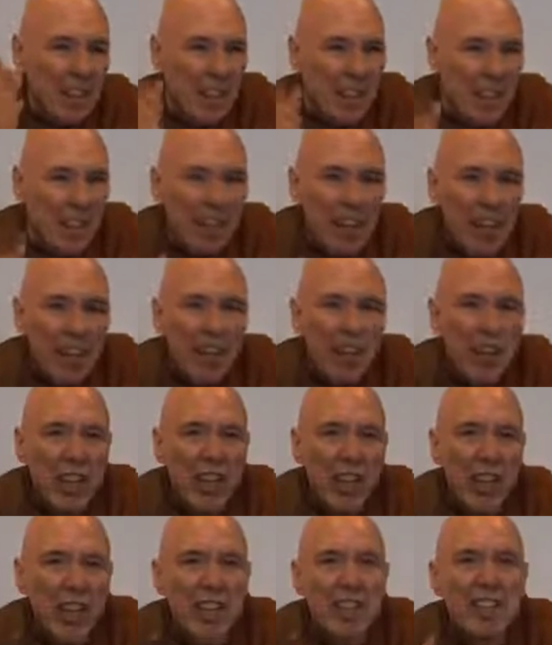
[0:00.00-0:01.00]

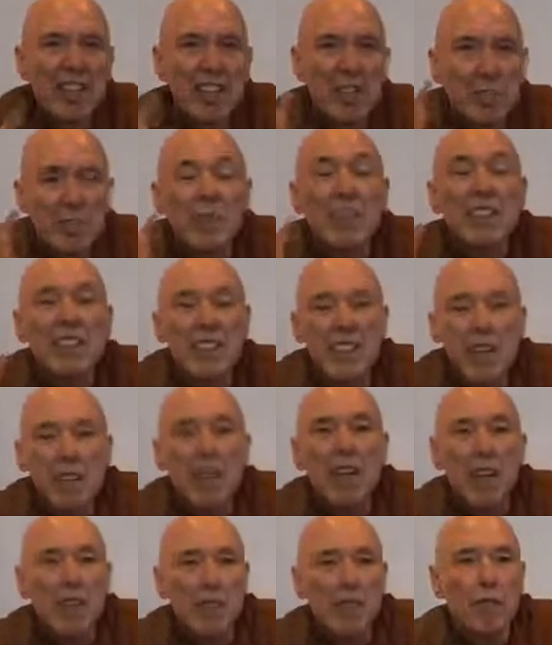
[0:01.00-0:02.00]
mentioning
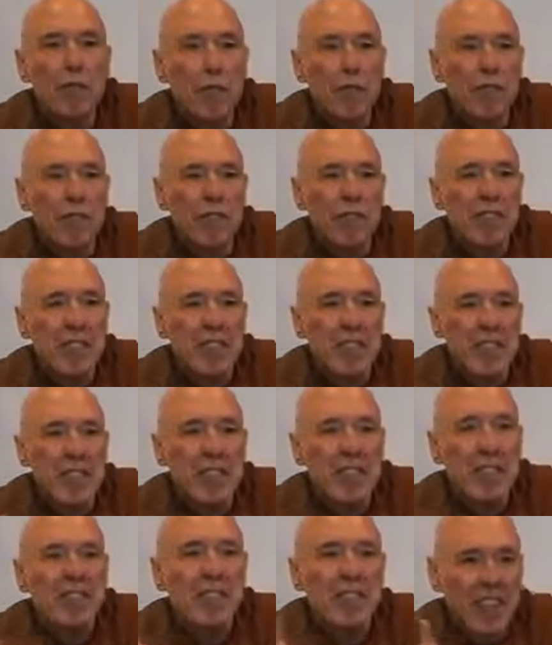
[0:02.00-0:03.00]
specific faults
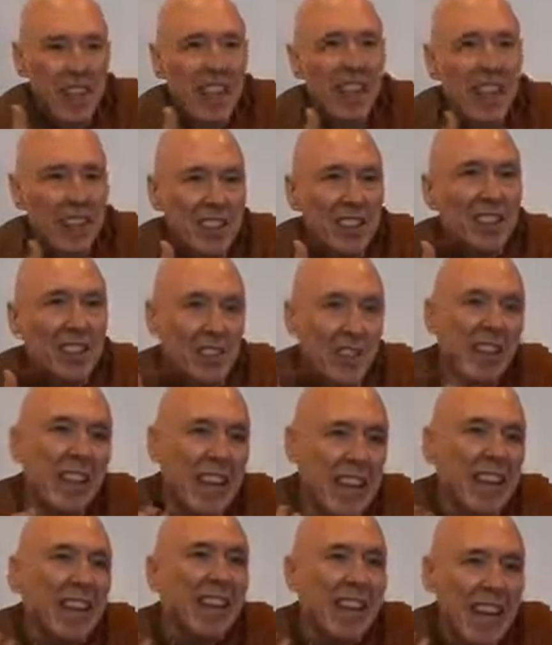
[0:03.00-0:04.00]
that his
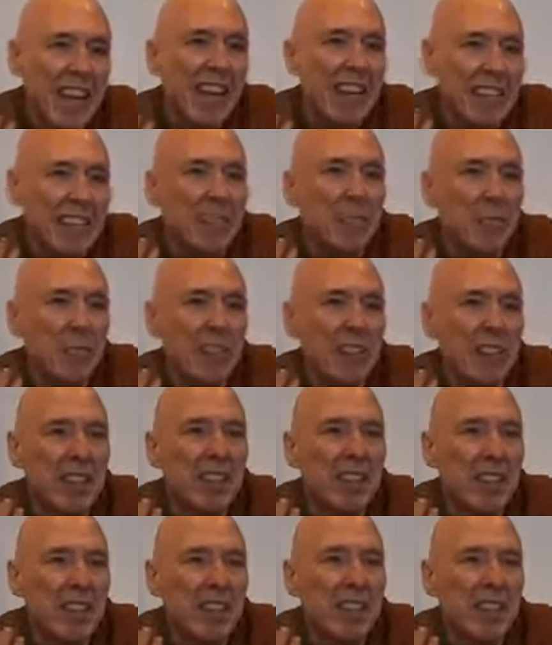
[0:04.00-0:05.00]
critic has
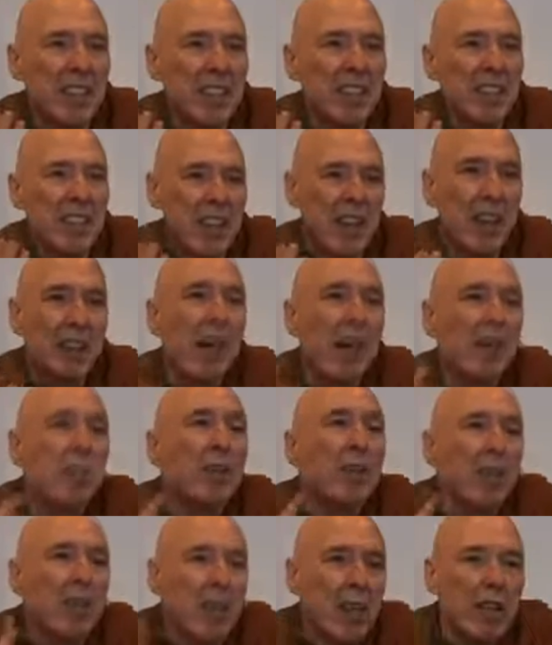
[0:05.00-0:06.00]
committed. They might
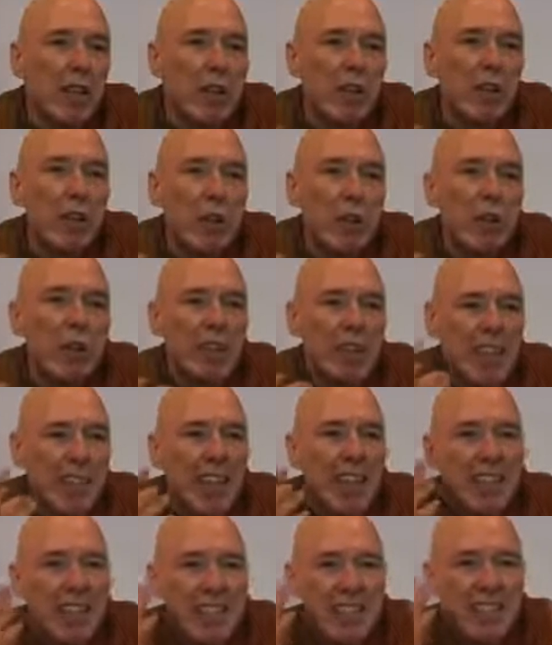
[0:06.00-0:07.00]
be real faults
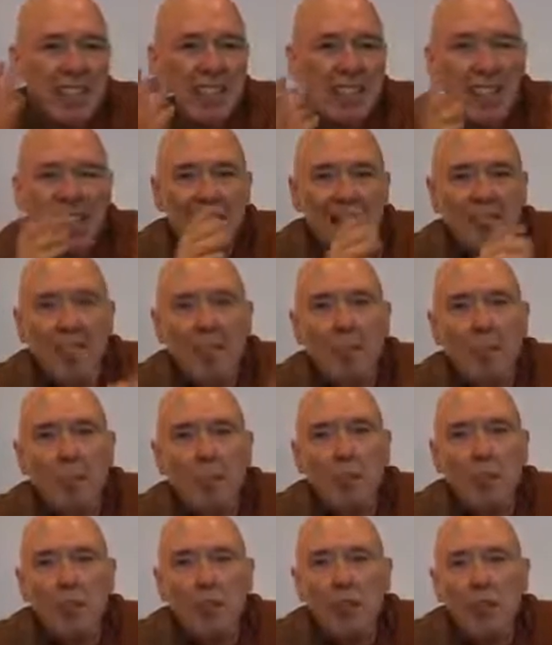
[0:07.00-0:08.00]
that he has seen the
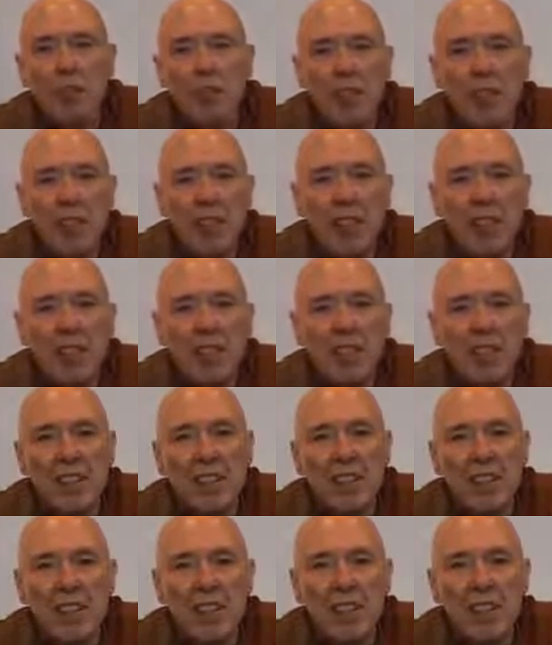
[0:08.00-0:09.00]
reprover commit,
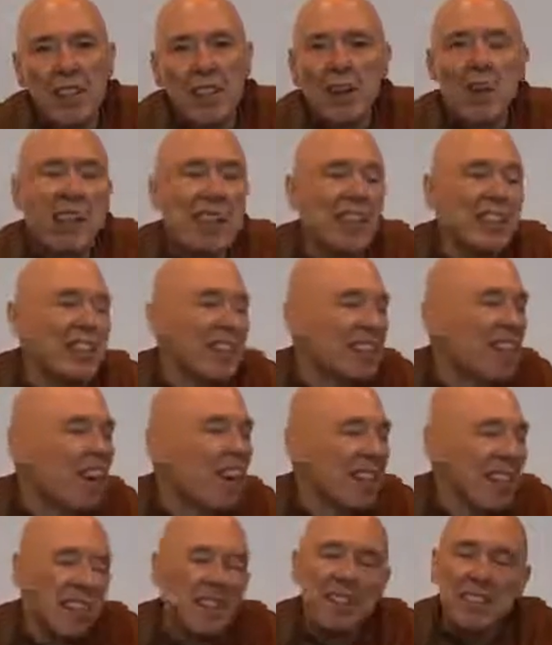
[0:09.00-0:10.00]
or he could
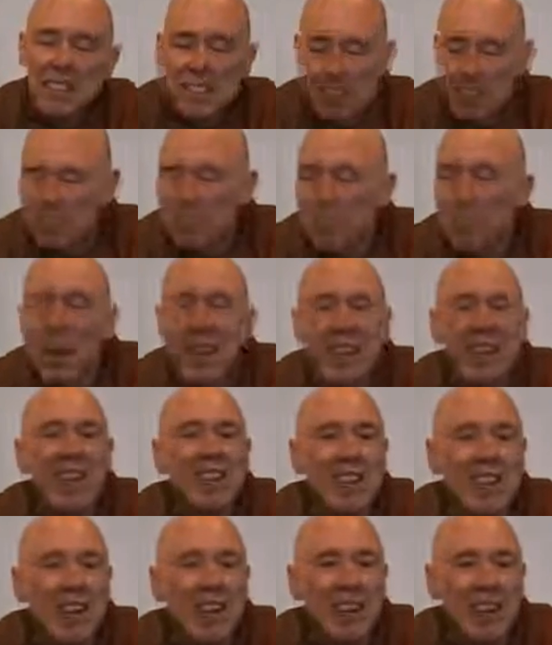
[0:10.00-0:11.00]
start making
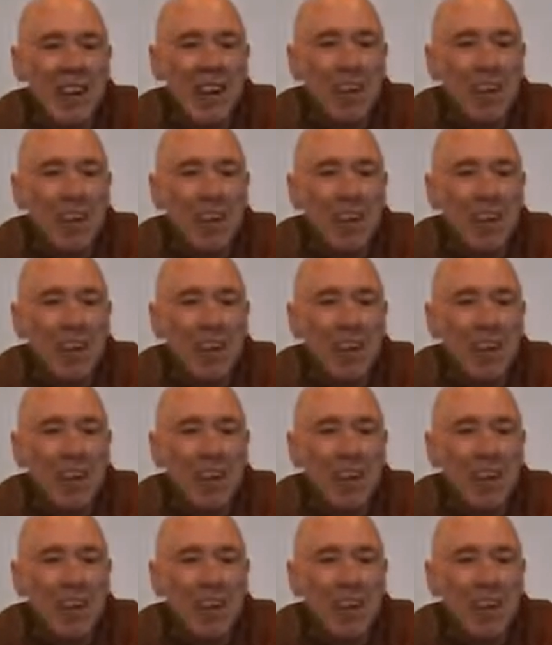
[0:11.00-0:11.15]
things